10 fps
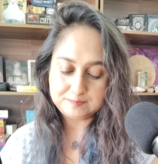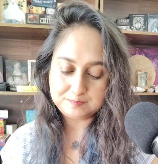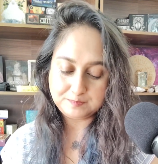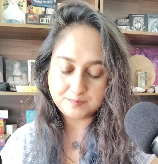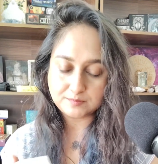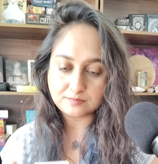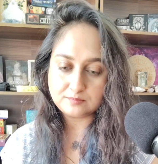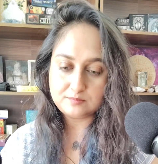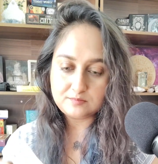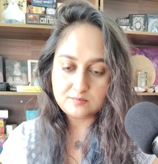
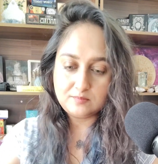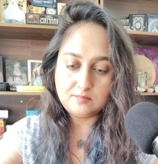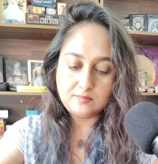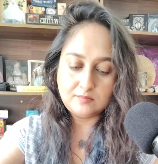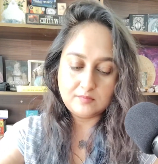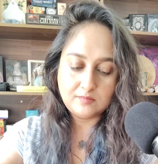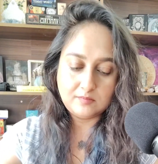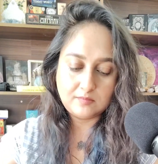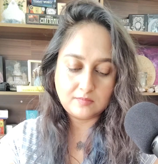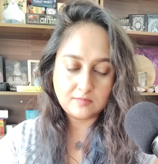
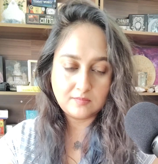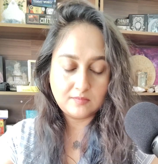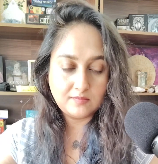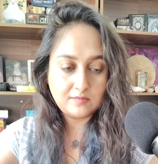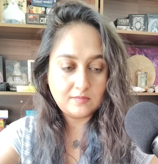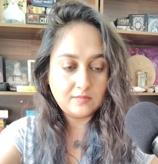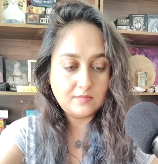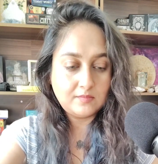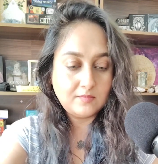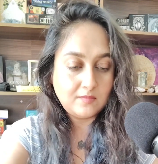
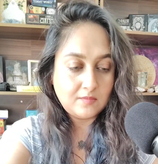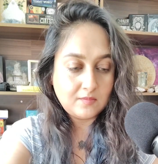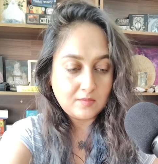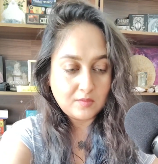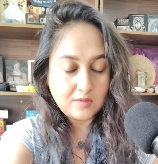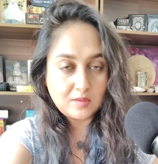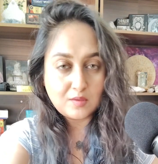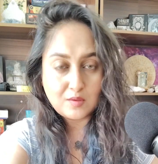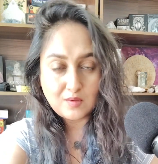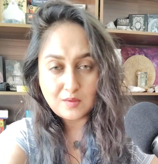Nothing is said.